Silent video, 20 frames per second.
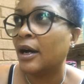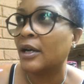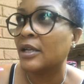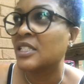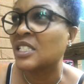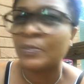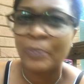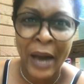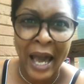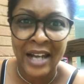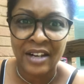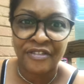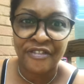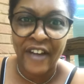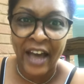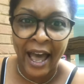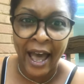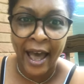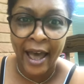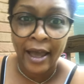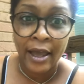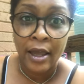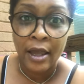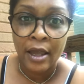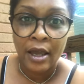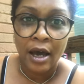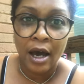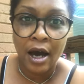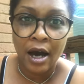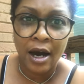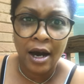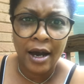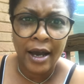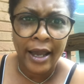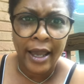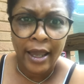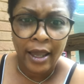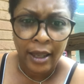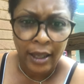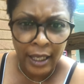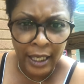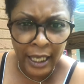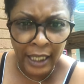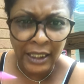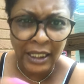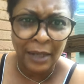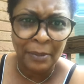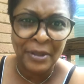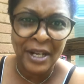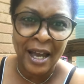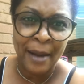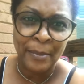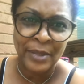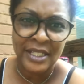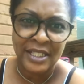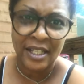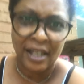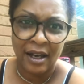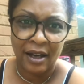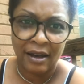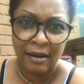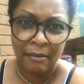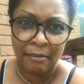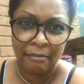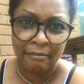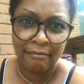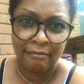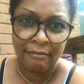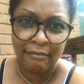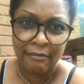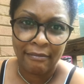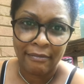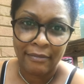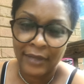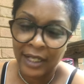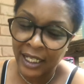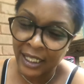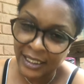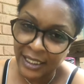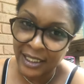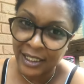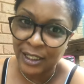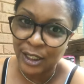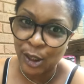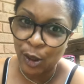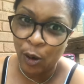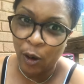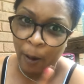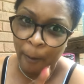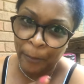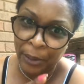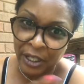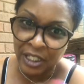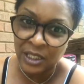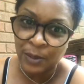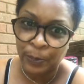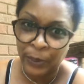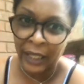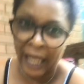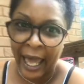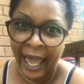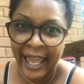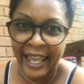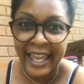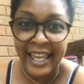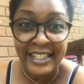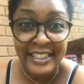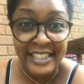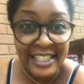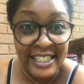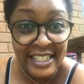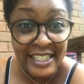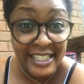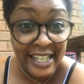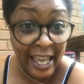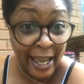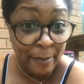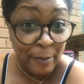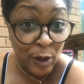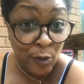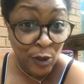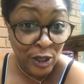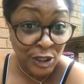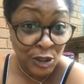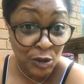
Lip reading: Spotify. Get them numbers up. Listen to it, push play, and then tell me what you